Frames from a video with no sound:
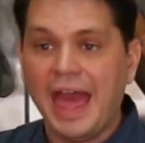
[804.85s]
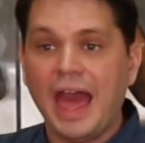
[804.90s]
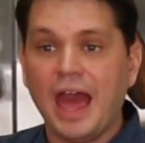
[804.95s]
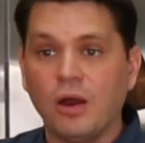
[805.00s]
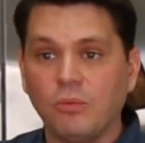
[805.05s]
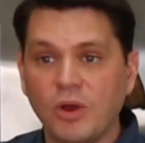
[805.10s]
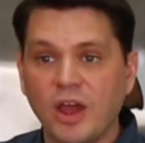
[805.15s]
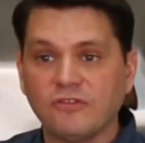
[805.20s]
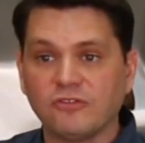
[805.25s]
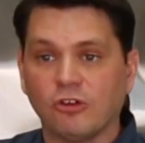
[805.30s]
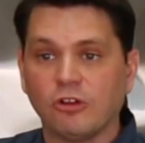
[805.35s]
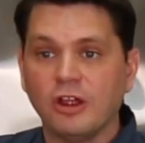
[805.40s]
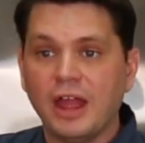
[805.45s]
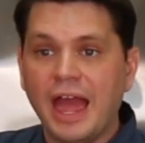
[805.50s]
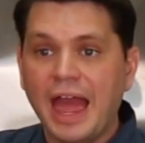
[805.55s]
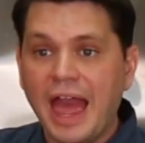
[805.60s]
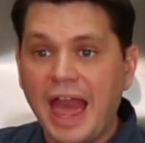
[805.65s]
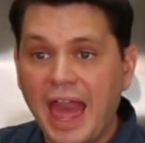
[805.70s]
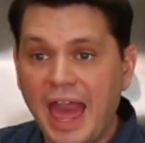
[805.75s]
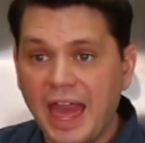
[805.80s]
However,
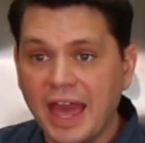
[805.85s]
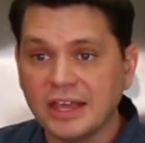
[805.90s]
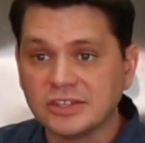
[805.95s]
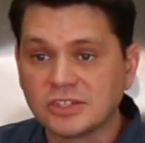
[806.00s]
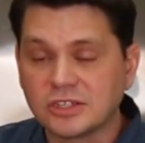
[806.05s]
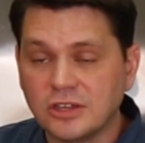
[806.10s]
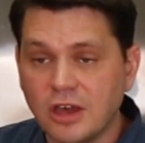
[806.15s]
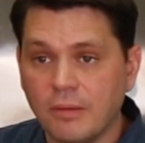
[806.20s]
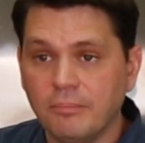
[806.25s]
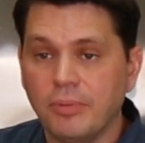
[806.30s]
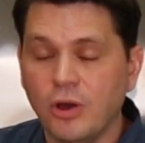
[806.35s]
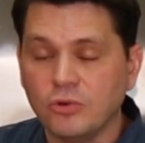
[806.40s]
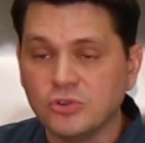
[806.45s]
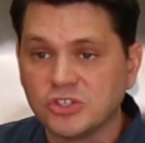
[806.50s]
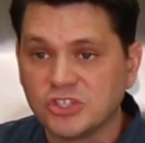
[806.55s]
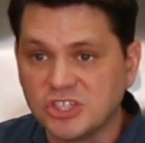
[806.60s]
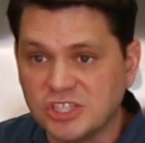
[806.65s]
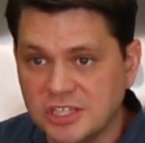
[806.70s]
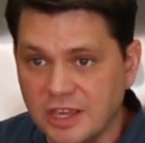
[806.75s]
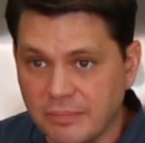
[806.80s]
as gumbo
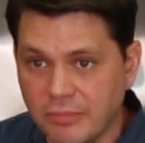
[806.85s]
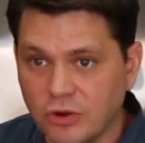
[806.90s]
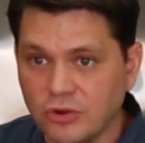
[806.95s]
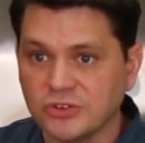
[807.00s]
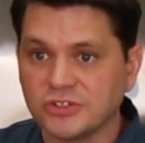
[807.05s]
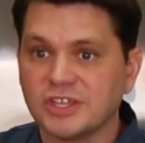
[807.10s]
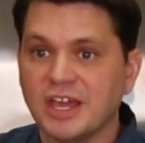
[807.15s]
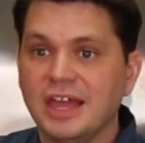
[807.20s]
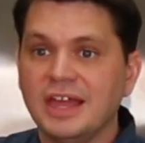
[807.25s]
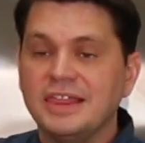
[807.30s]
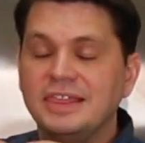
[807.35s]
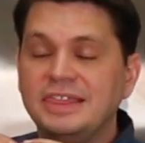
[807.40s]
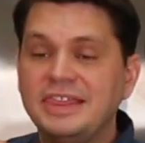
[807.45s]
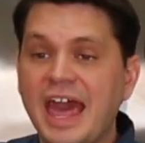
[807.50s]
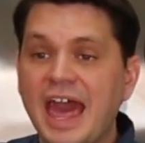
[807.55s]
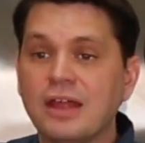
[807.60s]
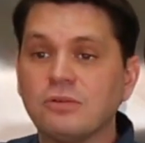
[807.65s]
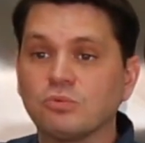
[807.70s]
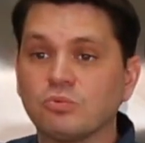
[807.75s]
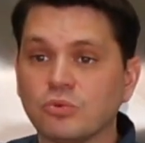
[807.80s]
simmers,
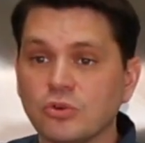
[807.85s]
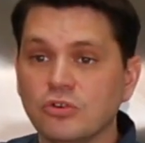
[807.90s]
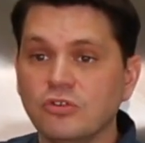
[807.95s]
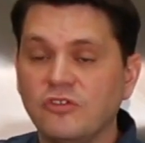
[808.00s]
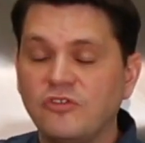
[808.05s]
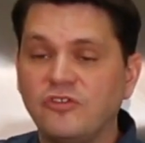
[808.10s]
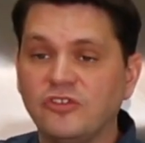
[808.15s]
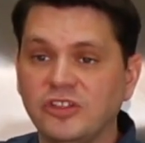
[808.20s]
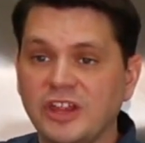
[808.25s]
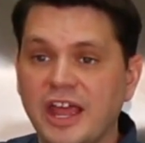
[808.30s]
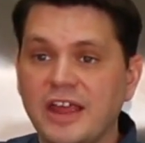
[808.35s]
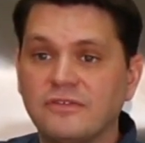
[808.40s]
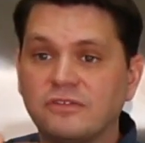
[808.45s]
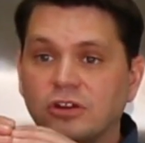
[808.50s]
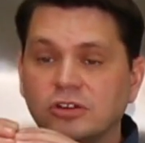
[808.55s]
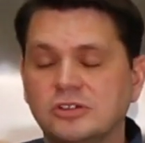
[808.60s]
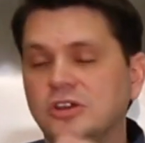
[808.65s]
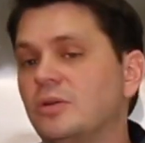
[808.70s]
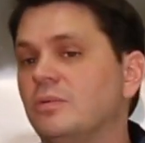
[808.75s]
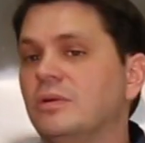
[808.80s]
that roux
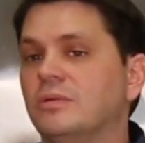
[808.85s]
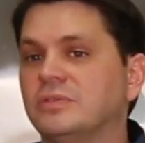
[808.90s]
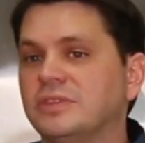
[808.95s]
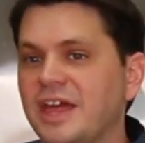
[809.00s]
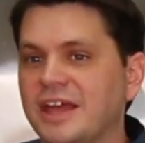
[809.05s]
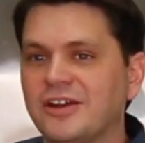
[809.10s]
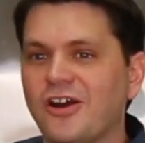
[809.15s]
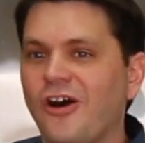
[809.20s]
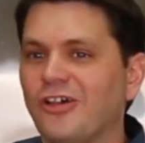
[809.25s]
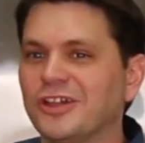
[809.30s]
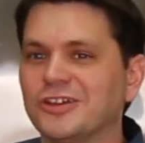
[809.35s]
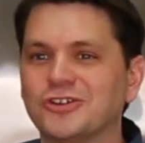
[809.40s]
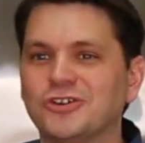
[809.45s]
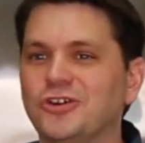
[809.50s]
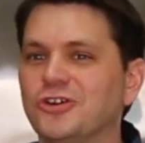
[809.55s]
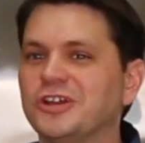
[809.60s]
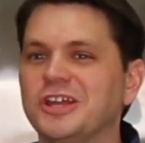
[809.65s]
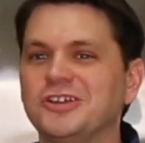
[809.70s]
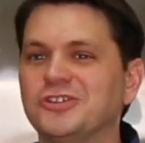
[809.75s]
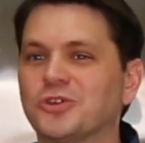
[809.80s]
flavor, they call it
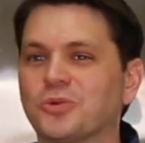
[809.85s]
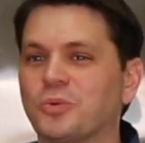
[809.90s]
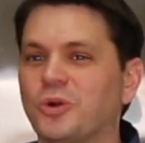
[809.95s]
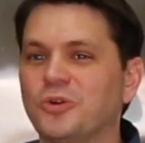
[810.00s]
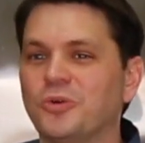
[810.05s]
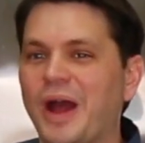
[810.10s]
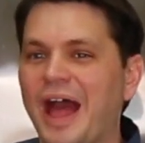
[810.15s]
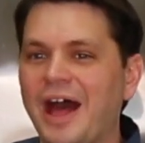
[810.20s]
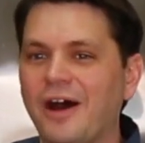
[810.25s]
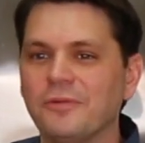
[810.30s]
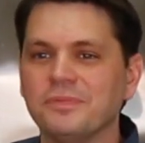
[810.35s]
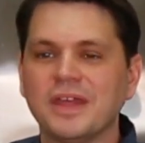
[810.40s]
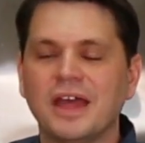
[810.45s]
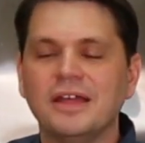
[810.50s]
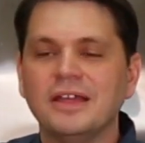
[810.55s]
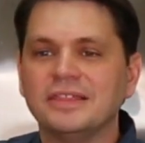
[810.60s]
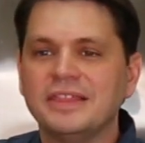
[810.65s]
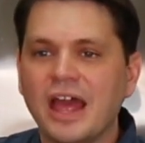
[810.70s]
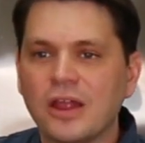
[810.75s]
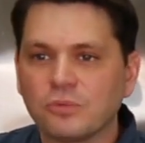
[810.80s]
cooking the roux
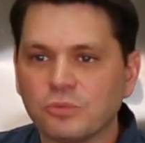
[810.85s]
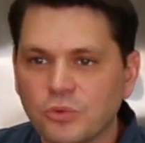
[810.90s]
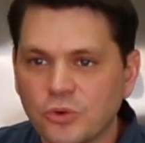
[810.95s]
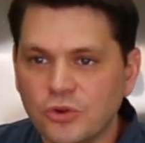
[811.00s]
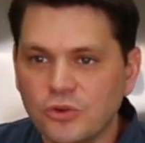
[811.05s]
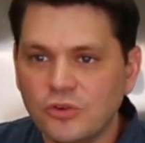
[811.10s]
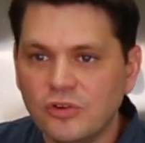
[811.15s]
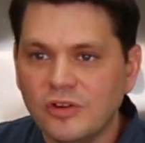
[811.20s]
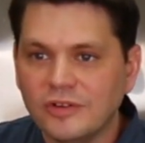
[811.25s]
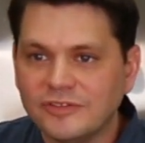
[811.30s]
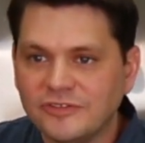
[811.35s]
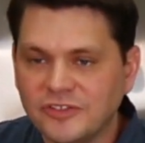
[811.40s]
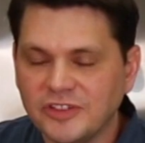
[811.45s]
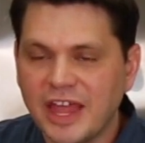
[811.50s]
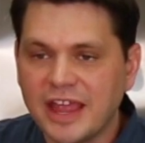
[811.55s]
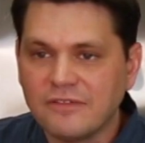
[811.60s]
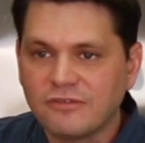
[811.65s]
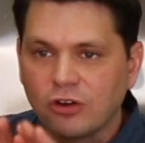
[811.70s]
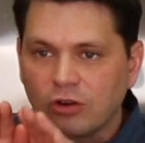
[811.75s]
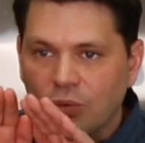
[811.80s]
out, that roux
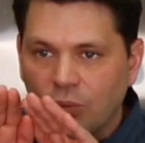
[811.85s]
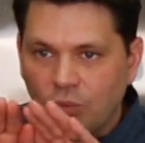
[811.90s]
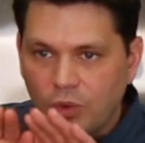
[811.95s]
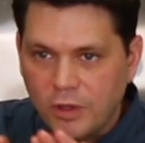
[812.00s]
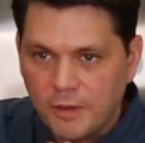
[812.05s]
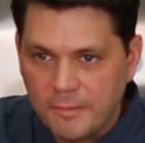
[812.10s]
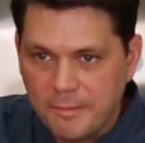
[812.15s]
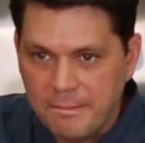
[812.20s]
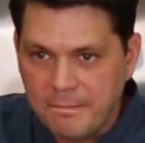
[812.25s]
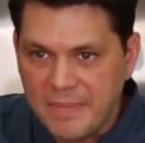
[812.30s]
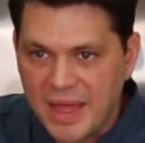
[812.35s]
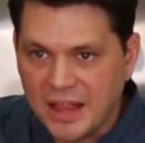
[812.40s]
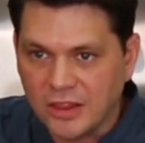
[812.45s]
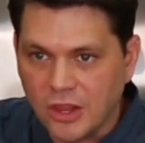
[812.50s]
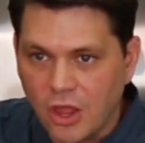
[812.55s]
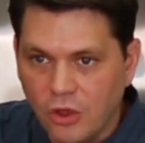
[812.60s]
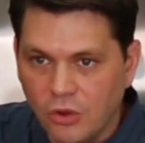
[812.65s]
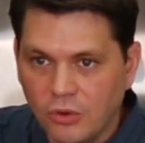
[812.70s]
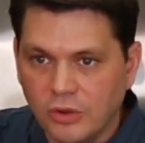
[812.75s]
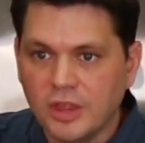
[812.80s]
flavor will
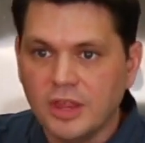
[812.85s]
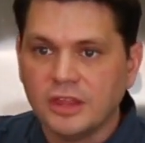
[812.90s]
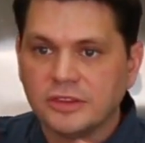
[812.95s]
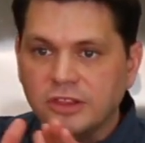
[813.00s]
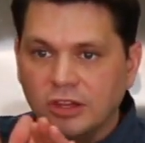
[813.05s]
mellow.